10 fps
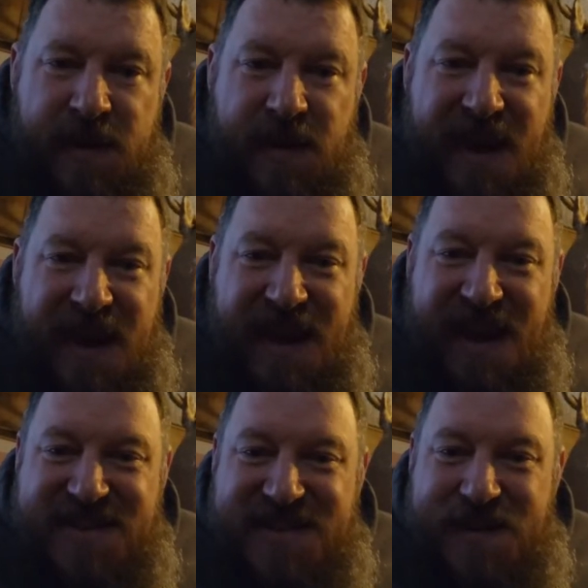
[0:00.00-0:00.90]
Hey, you
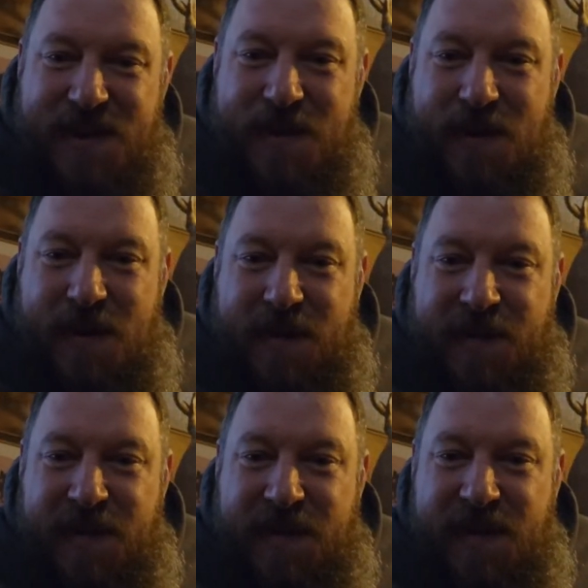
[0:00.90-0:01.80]
got 3
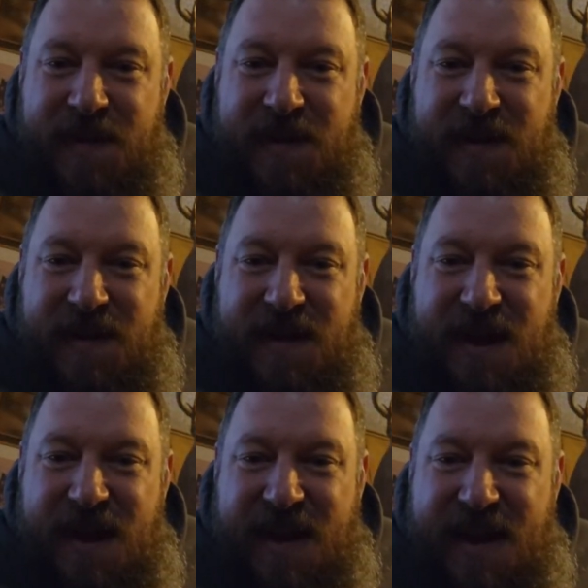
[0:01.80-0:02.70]
wolves.
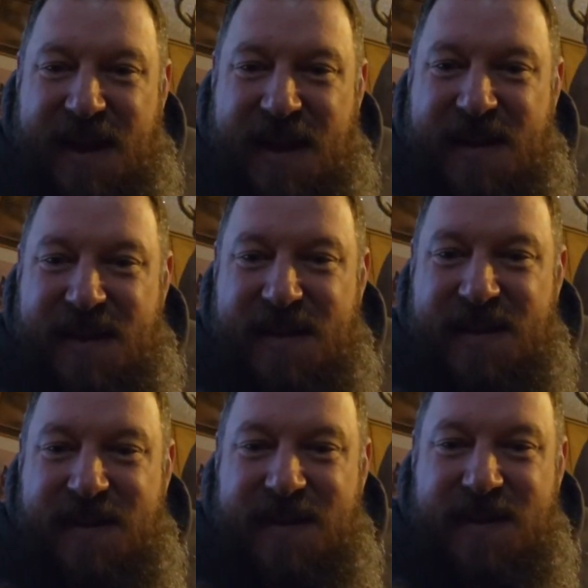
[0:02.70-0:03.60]
Heck yeah.
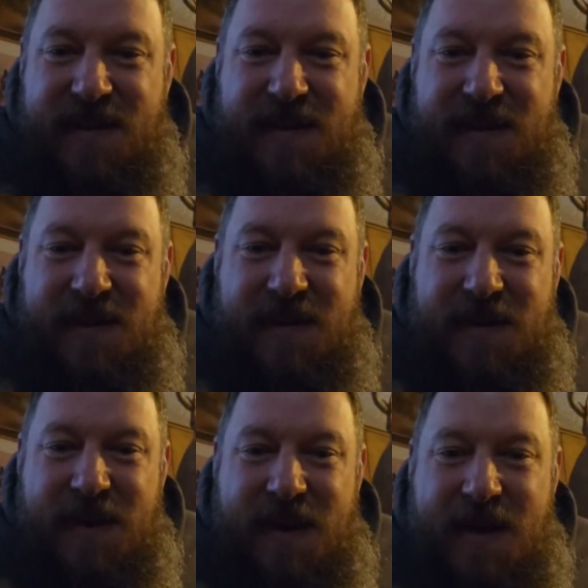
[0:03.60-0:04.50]

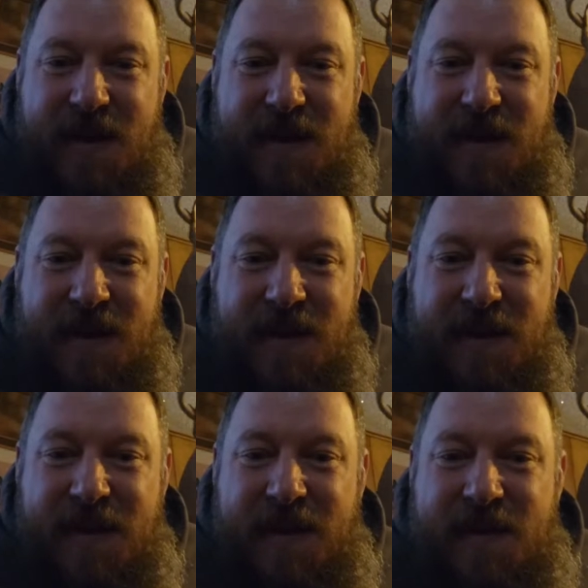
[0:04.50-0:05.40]
Right on.
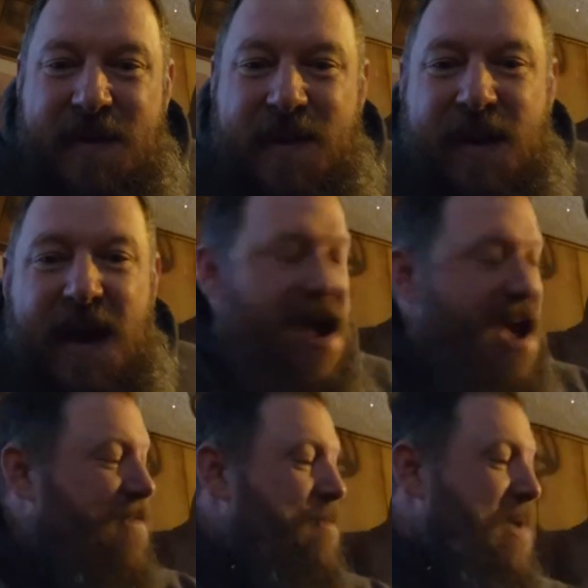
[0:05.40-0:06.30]
I
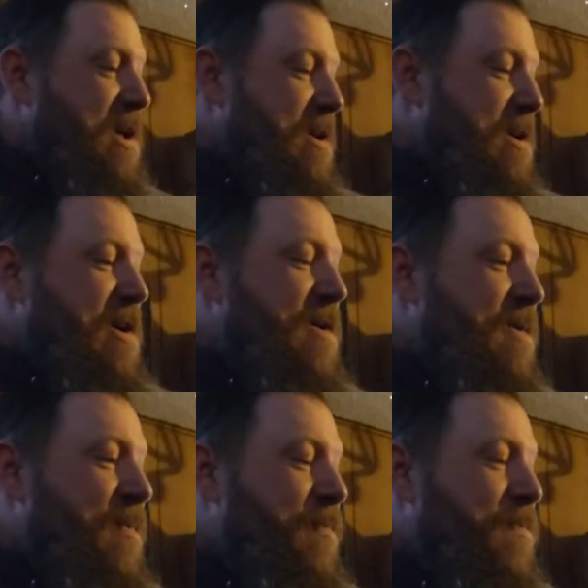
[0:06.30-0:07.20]
haven't been,
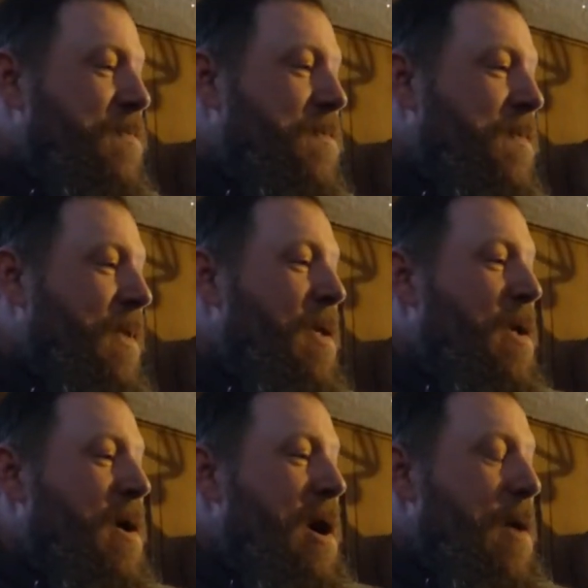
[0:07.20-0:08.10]
I
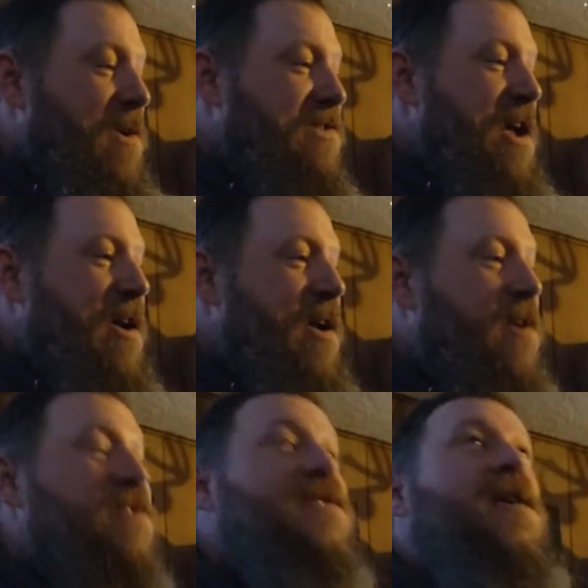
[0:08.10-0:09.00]
was down
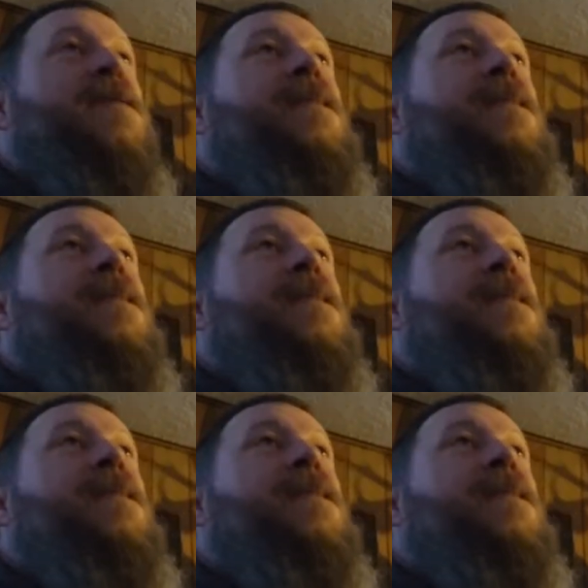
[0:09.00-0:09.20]
in Arizona. My